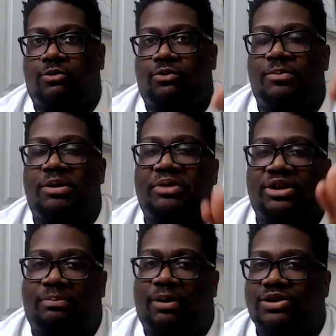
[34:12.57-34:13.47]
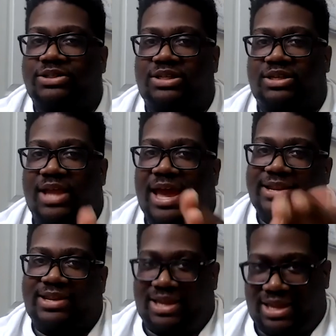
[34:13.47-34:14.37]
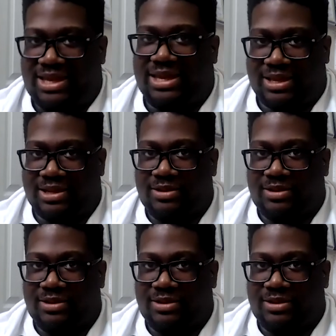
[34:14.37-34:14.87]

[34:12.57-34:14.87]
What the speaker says: Remember the person at the end.